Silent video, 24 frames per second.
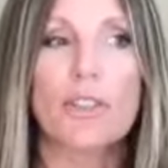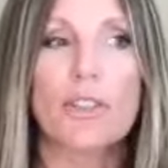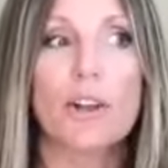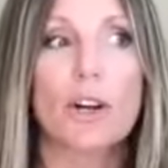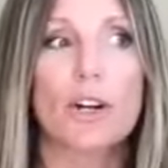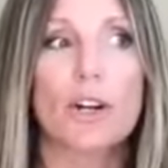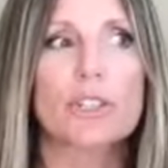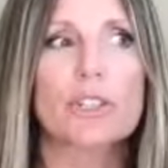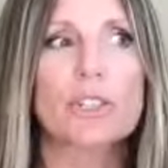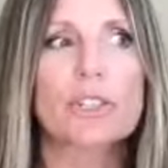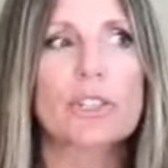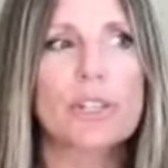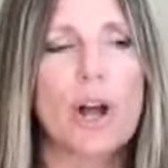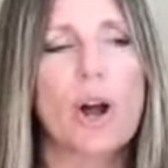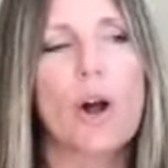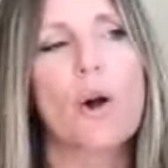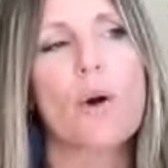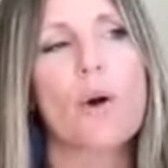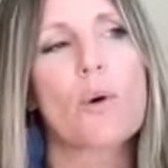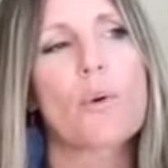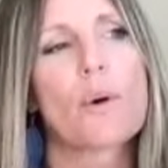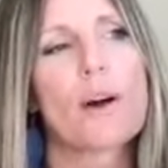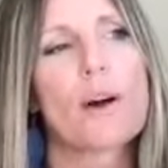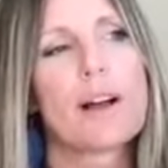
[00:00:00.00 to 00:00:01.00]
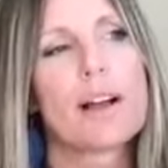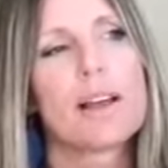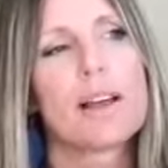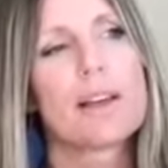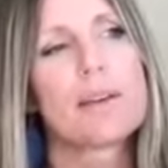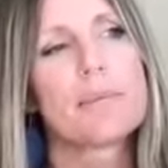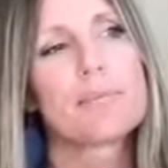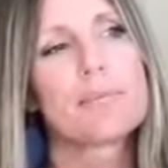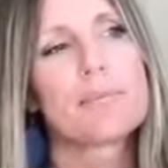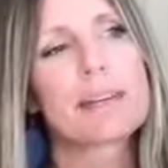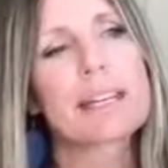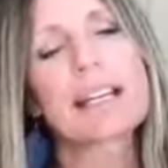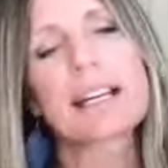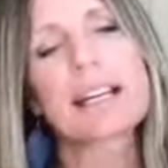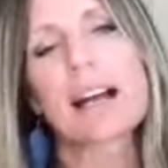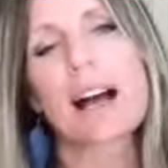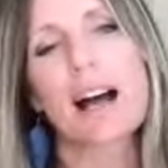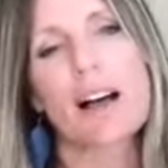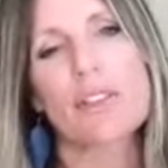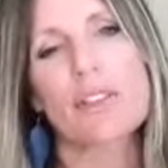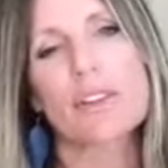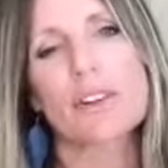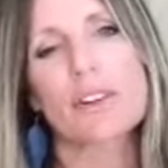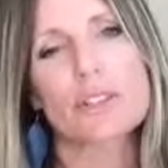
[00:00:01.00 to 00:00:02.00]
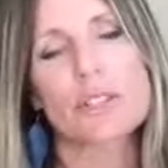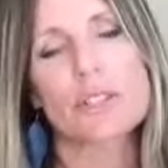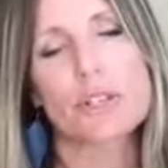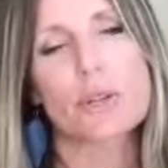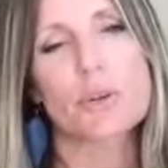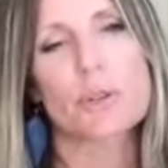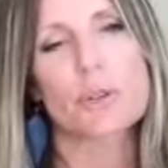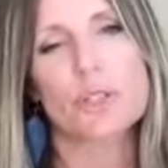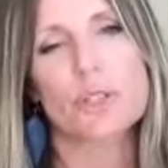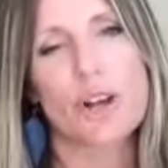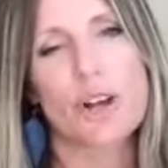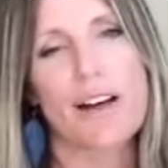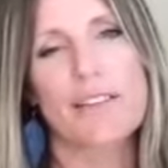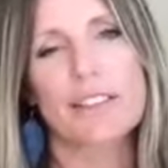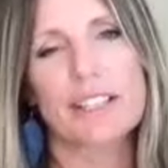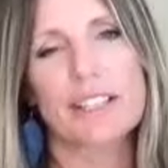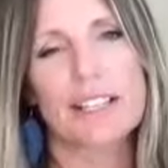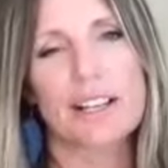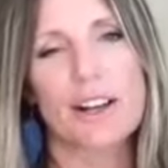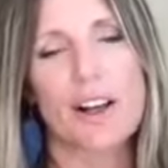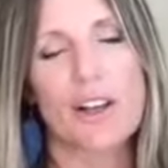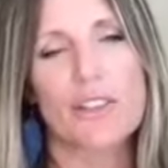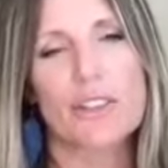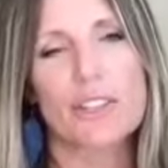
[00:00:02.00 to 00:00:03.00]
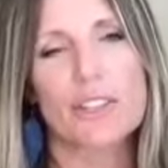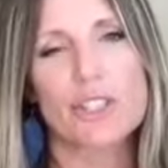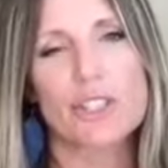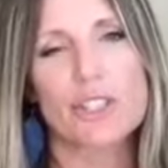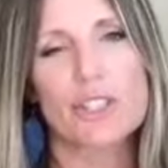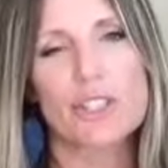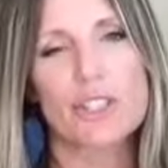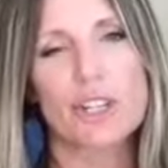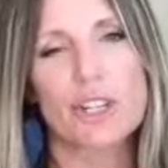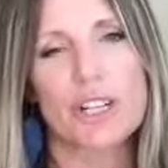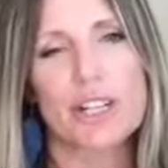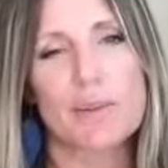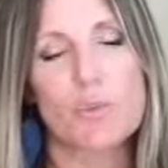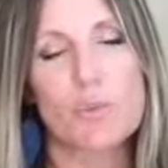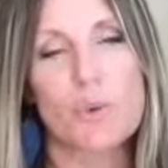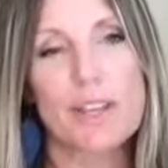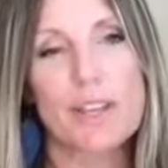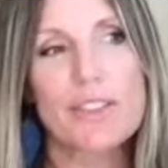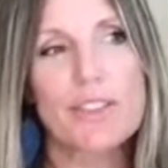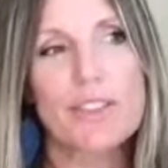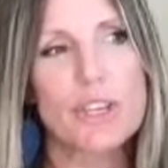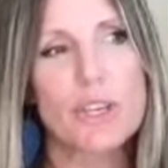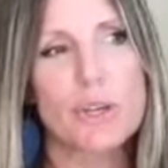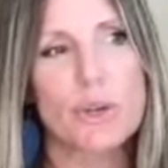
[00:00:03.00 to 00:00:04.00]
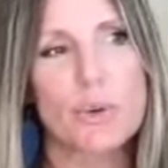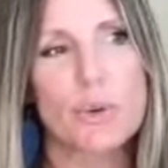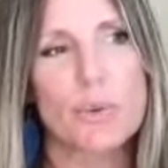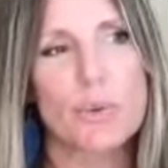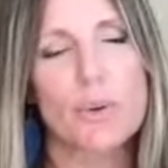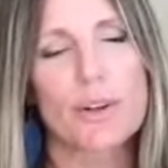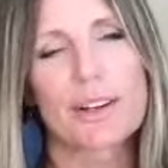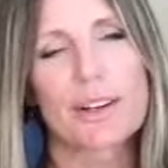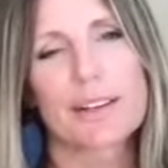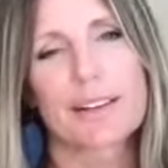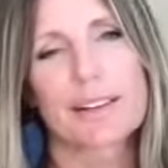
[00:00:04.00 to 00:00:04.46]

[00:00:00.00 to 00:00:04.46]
And there's so many others who are traveling on this journey with you.